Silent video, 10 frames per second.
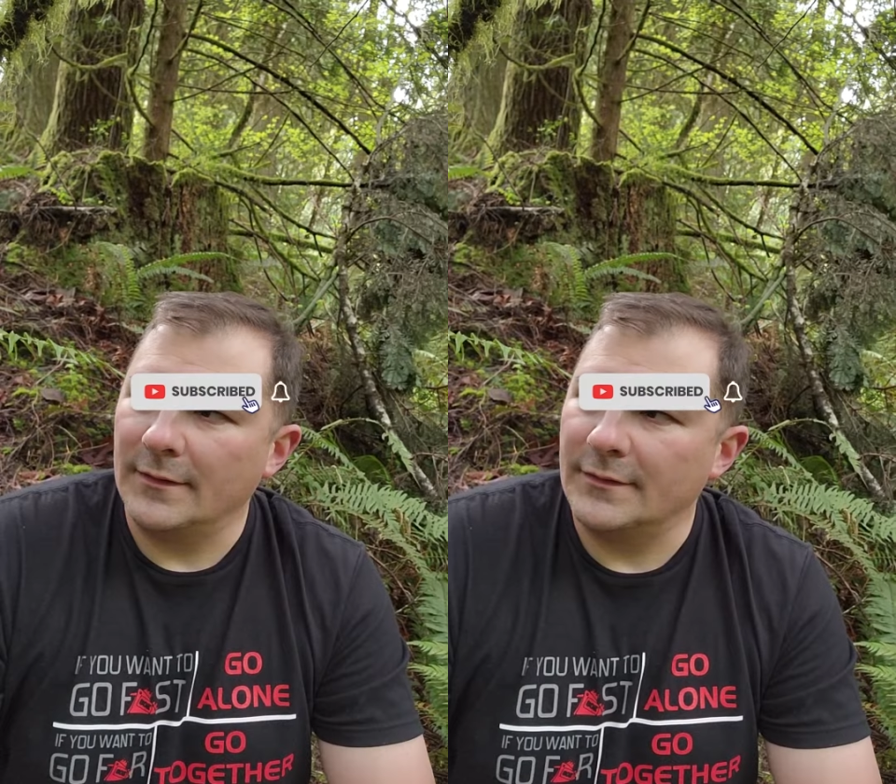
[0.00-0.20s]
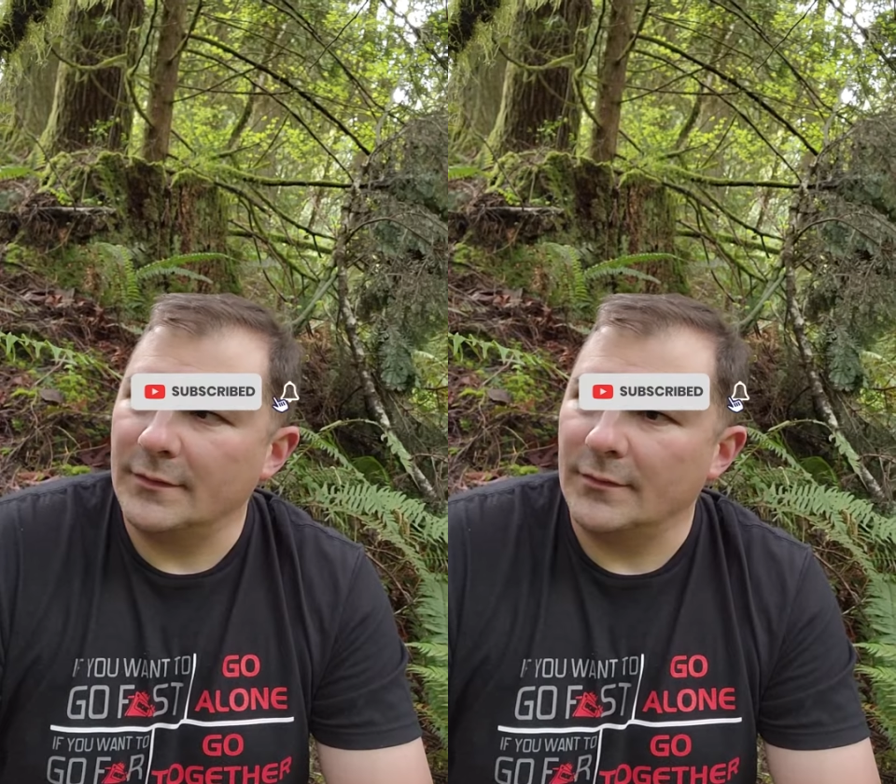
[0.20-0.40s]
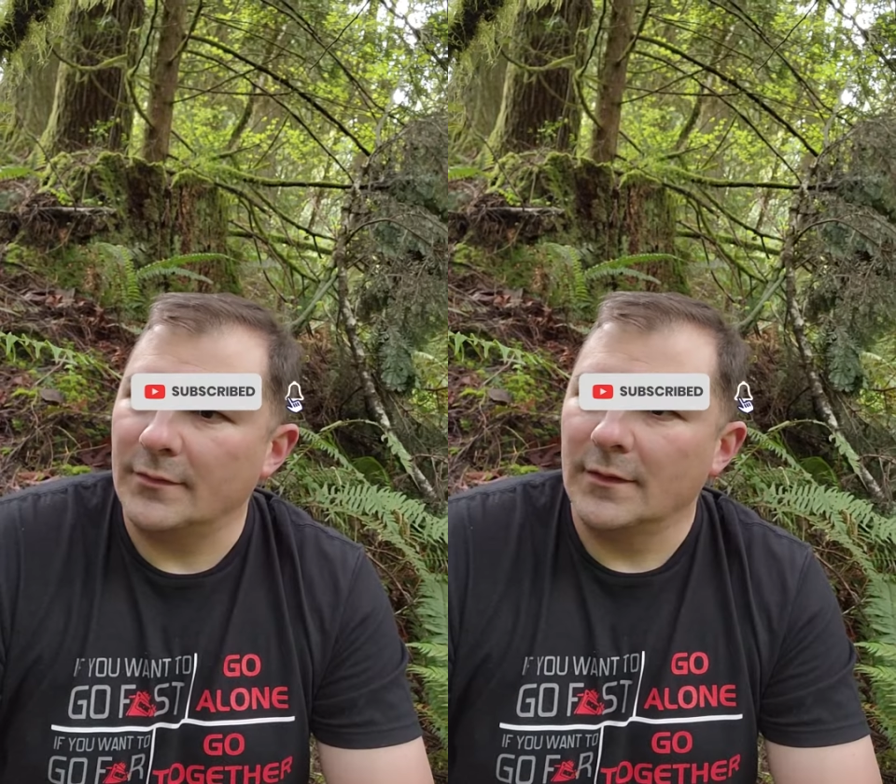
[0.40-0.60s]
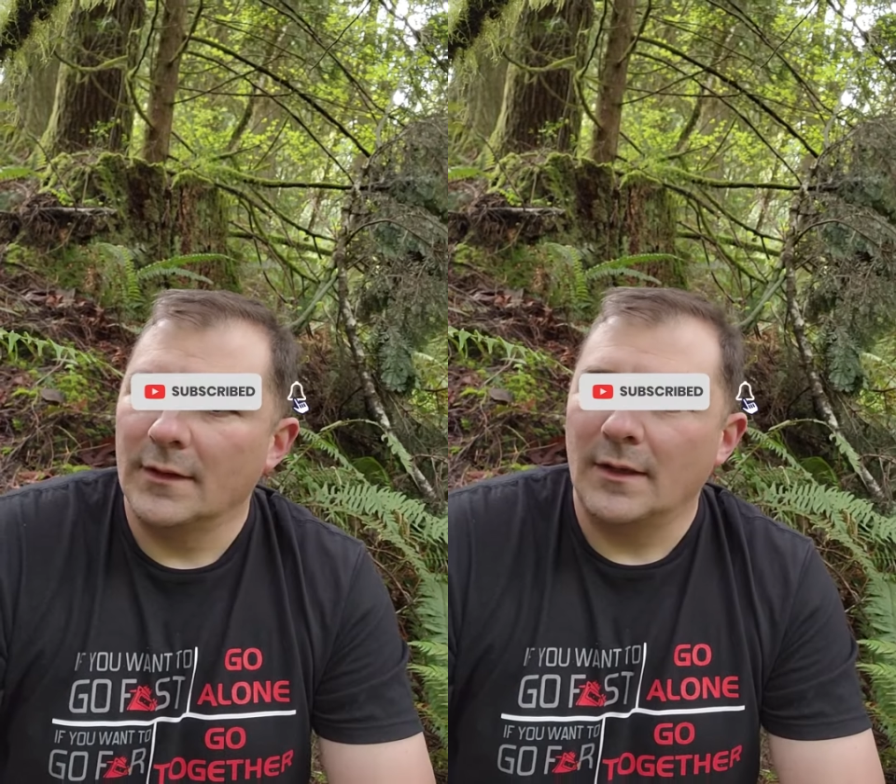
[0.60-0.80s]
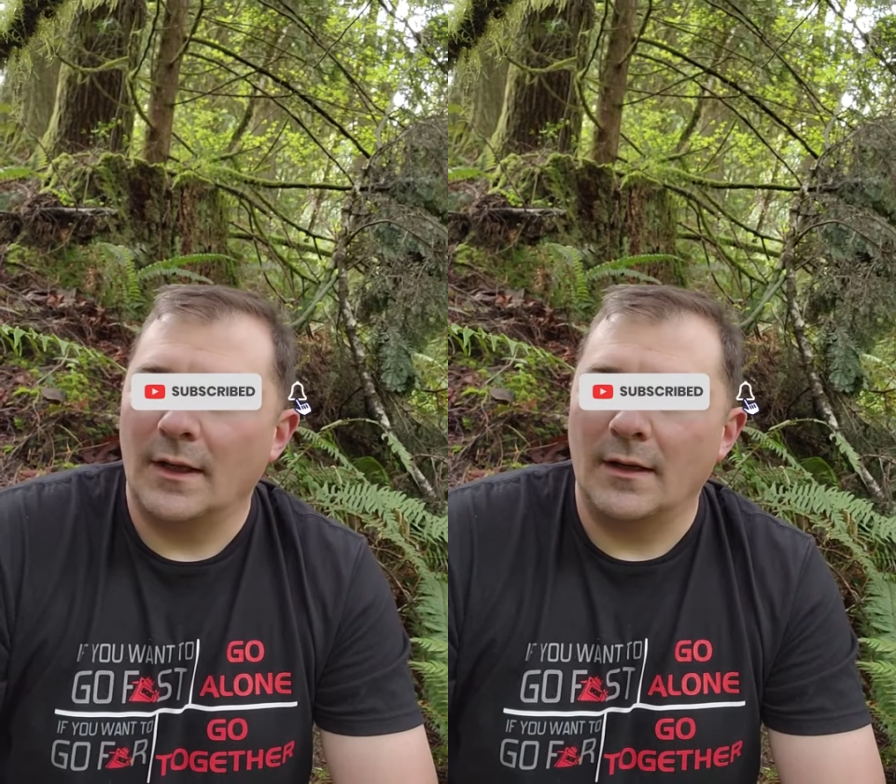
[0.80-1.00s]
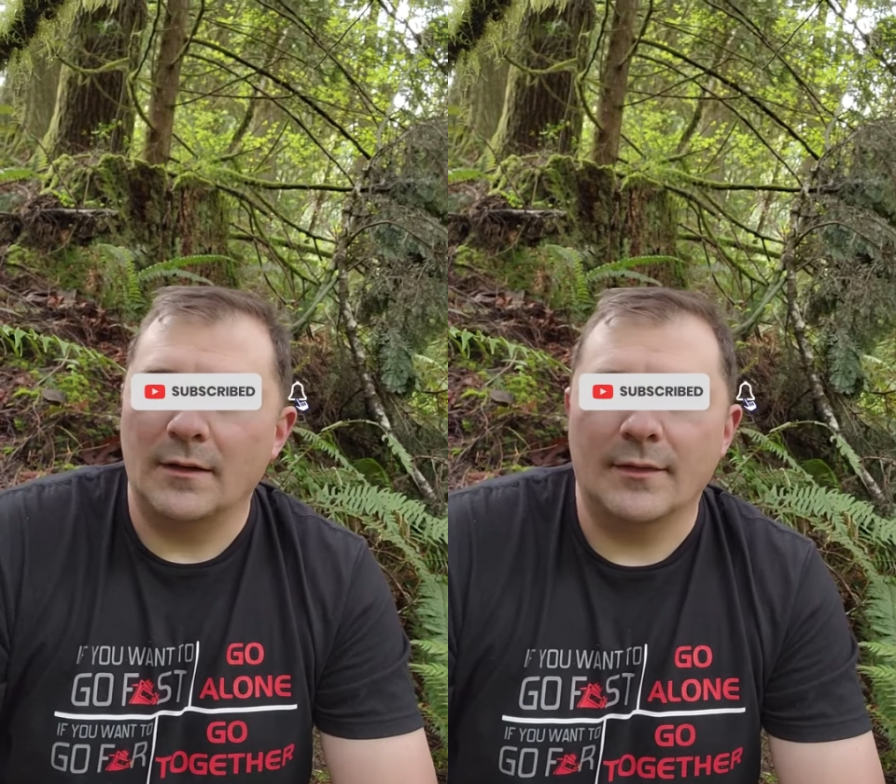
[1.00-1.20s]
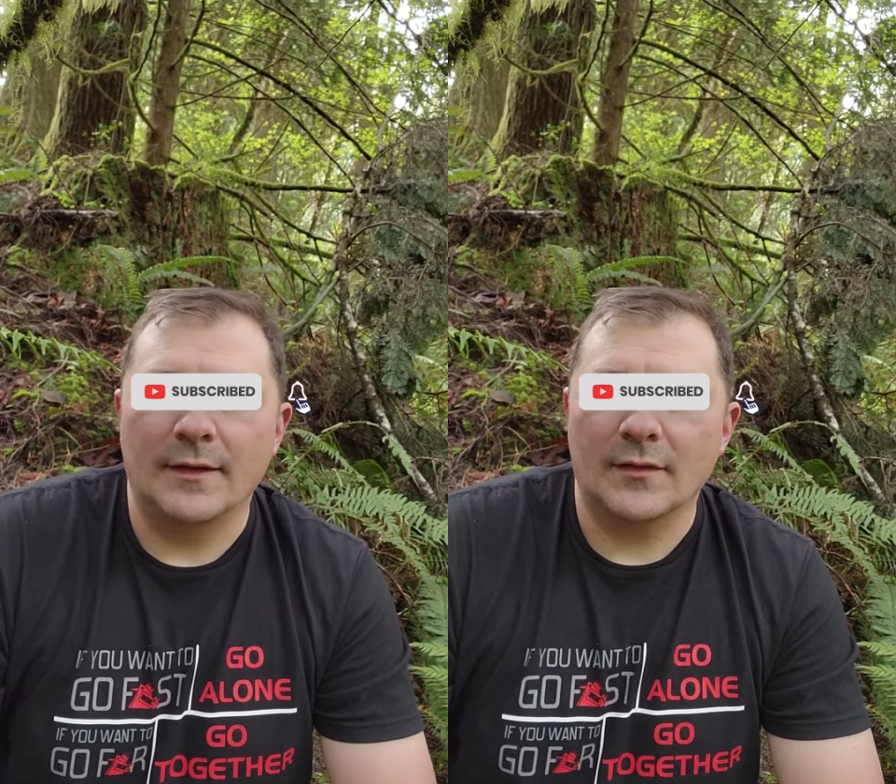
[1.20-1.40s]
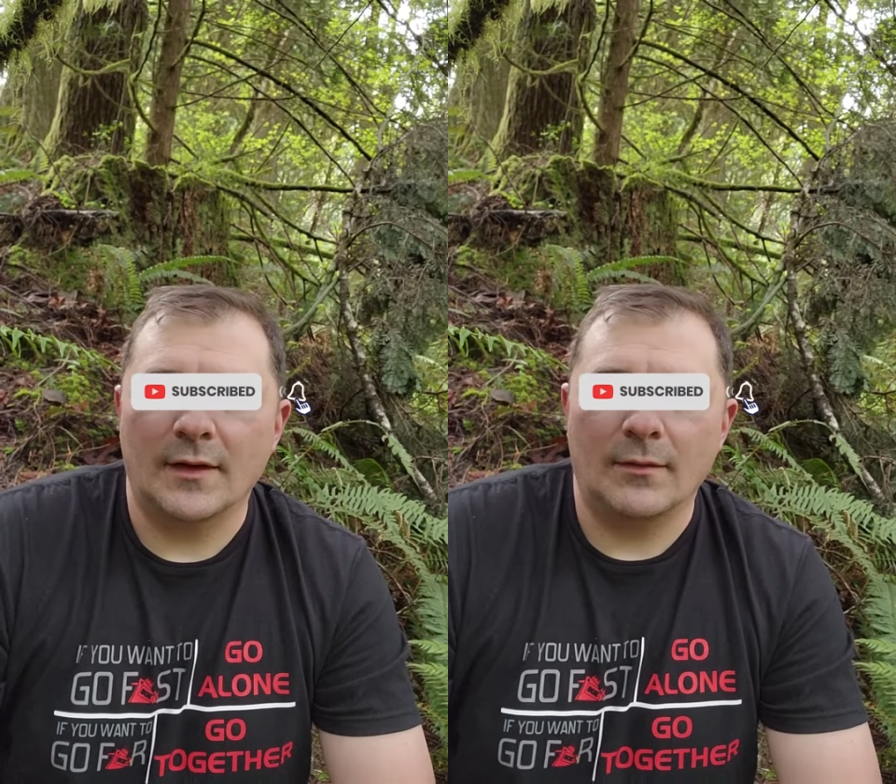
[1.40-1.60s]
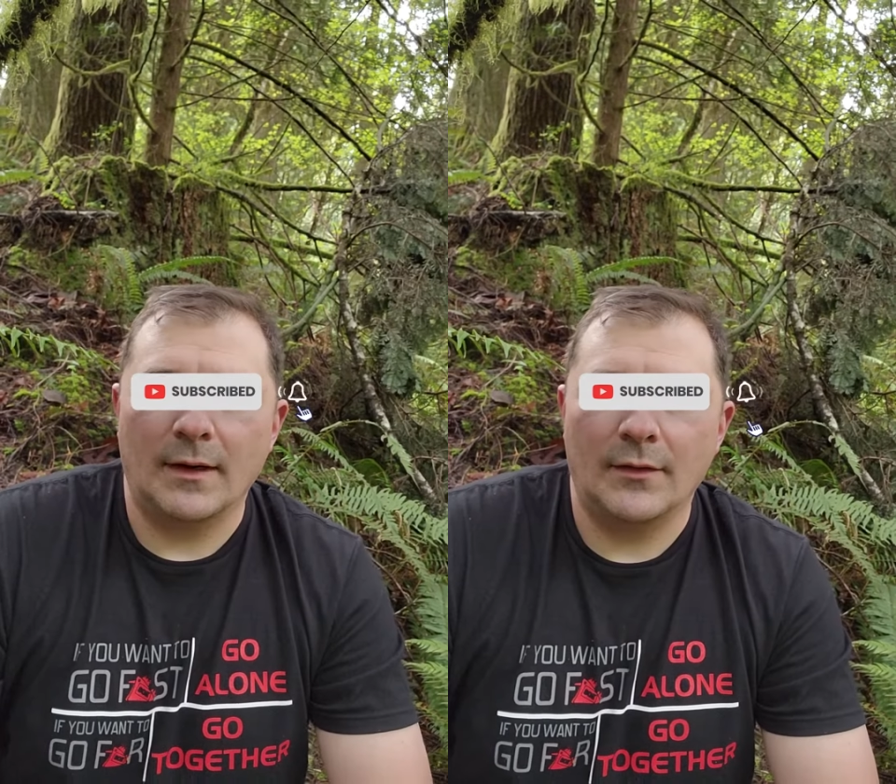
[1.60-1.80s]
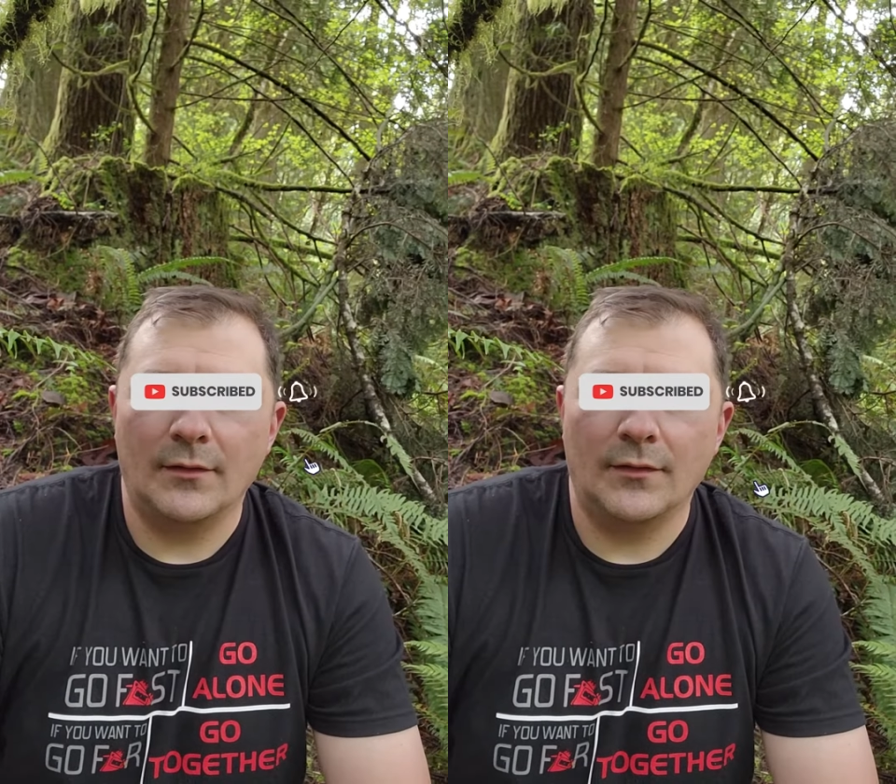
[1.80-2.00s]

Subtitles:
to things like raccoons.